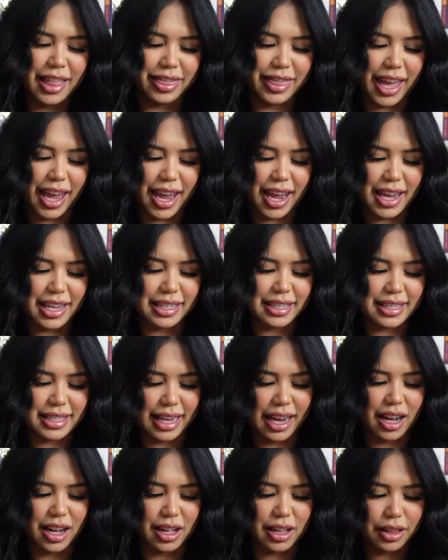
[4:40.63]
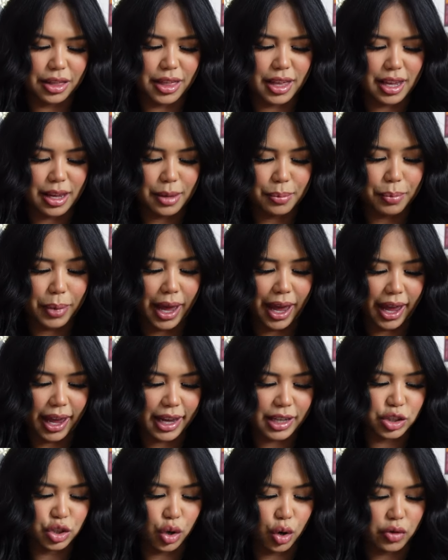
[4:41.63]
They sell the
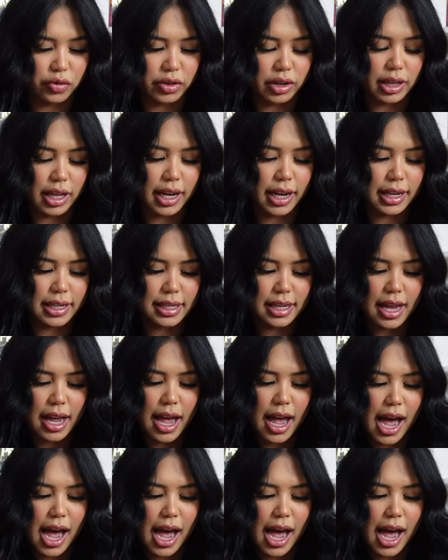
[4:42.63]
page overlays.